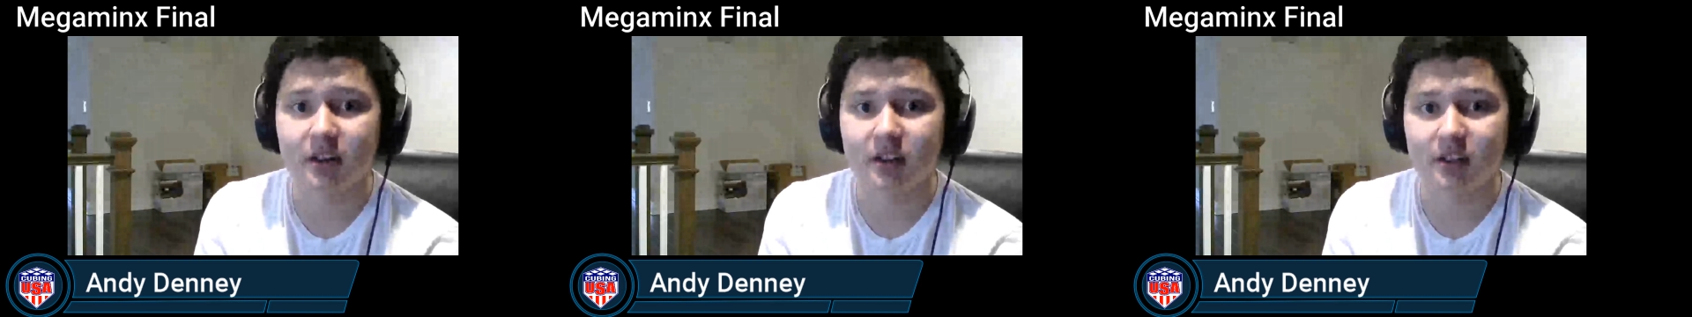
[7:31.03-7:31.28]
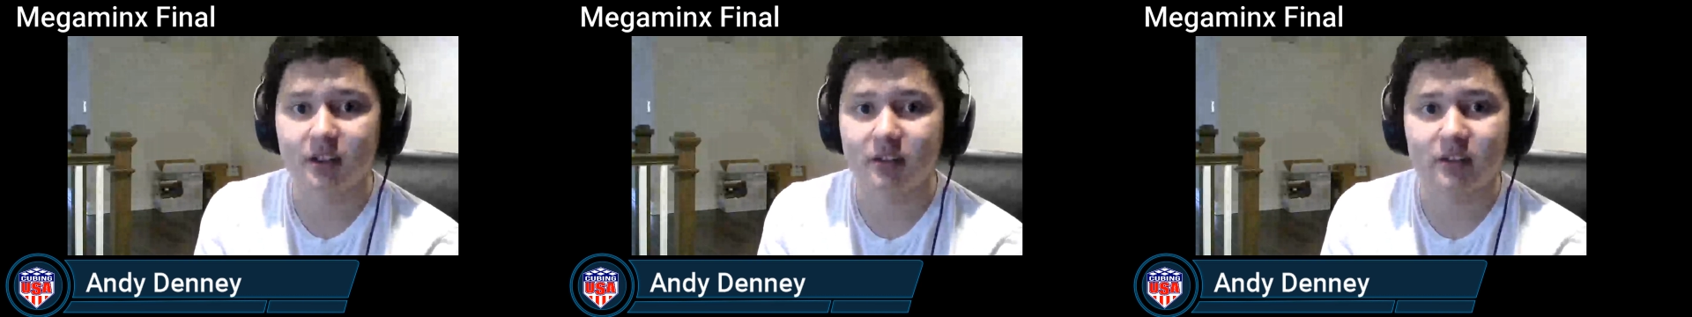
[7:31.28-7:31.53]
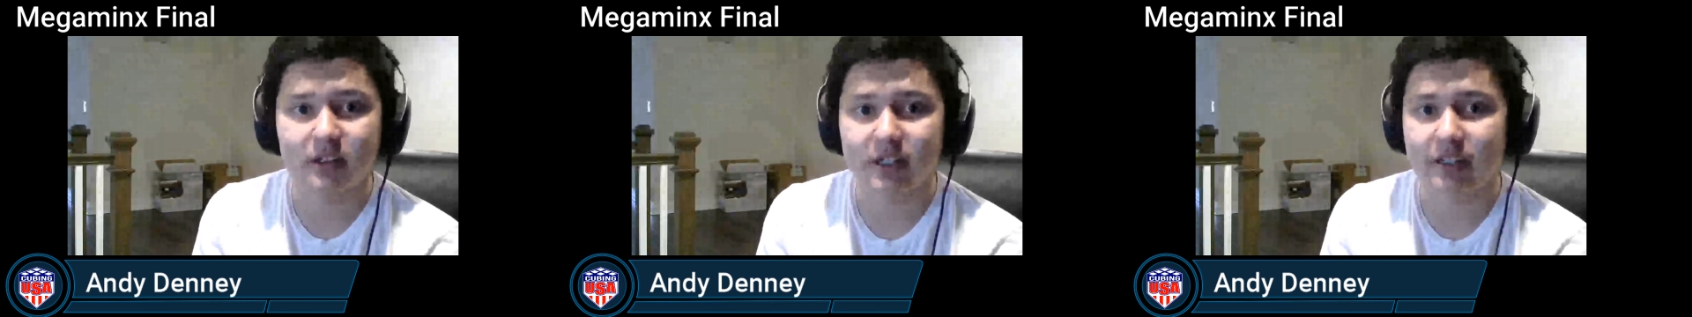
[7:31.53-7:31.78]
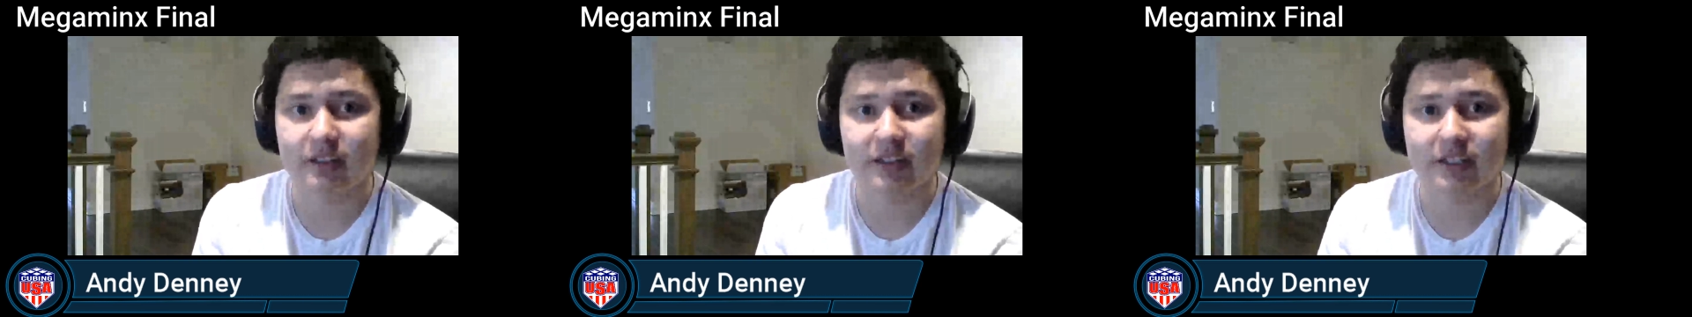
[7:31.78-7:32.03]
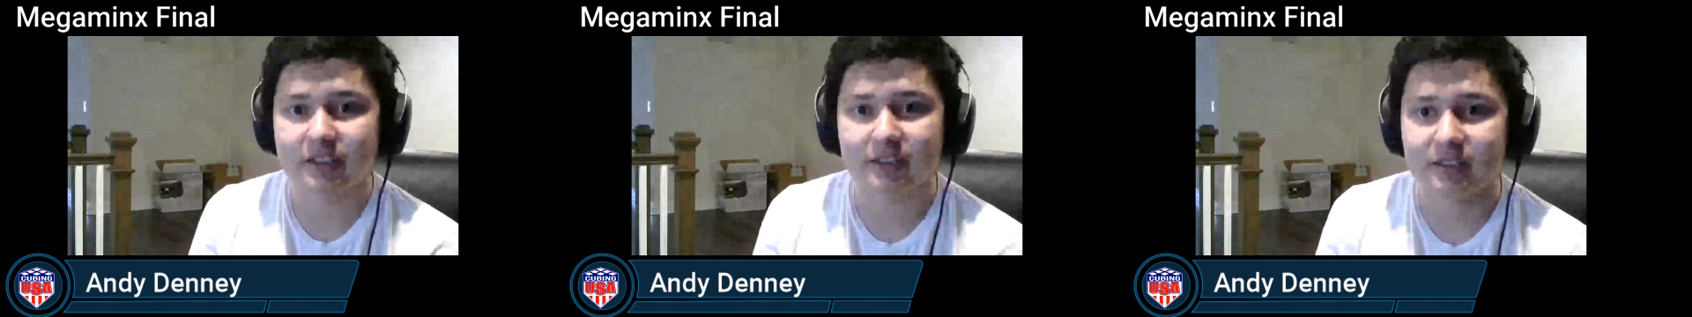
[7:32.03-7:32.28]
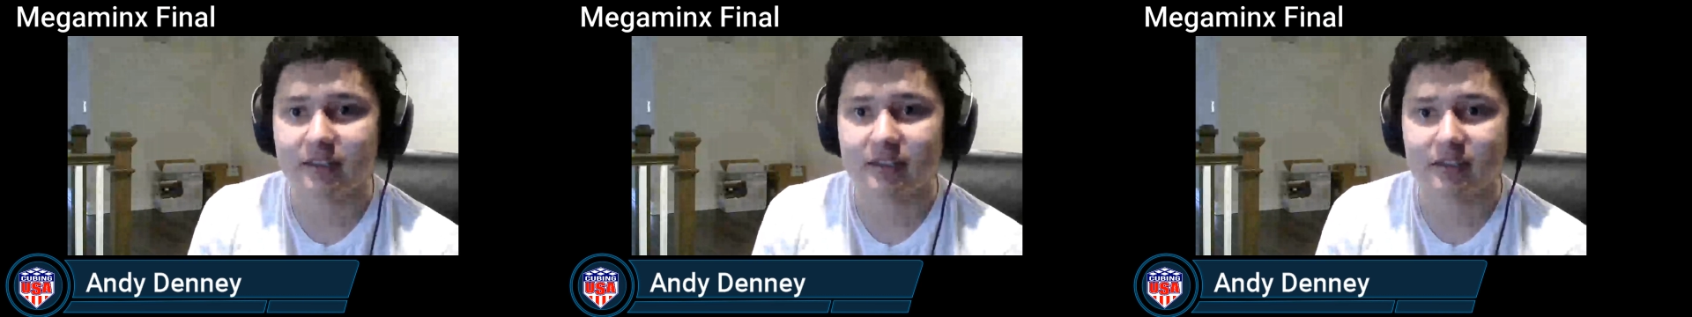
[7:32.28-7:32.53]
That's great
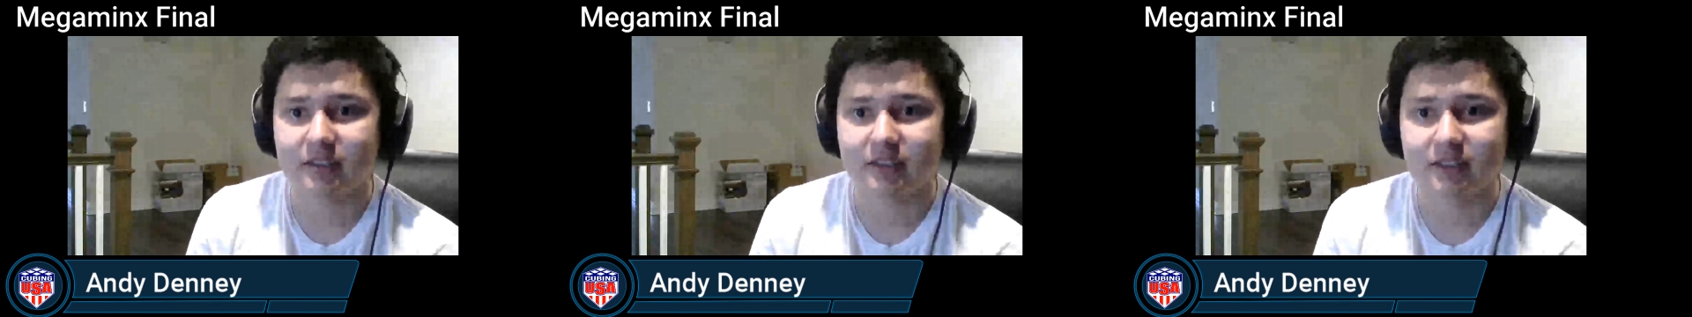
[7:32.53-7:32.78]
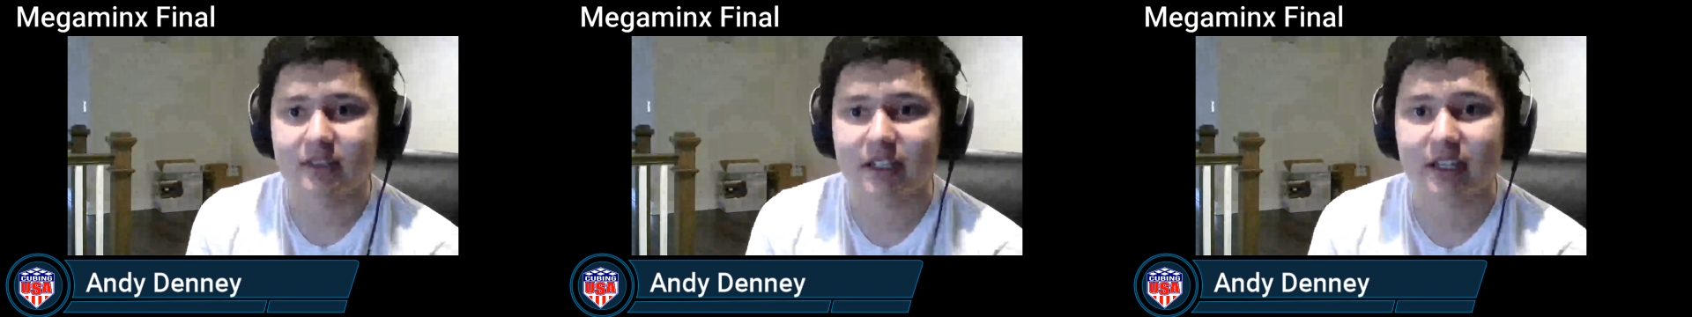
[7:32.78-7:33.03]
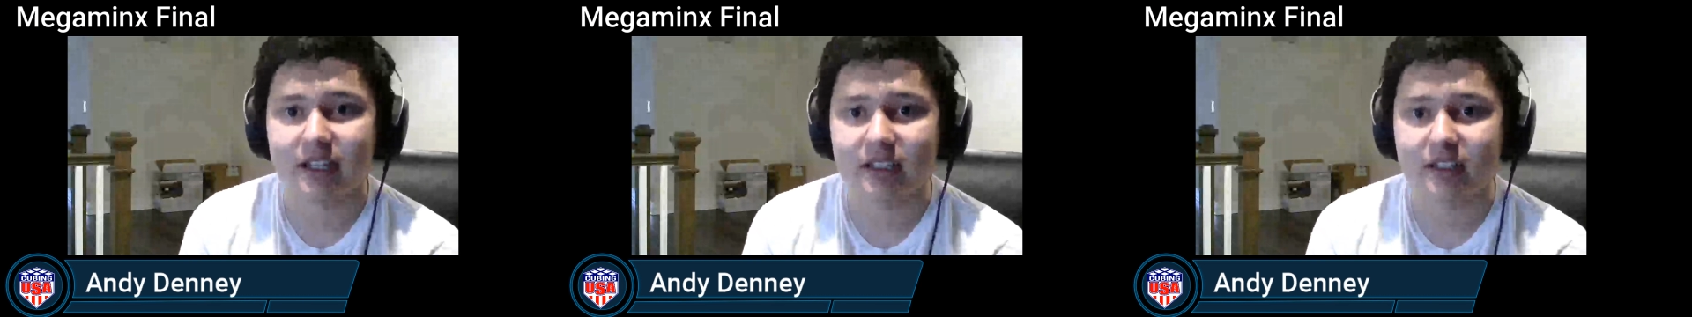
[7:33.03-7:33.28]
advice. Yeah.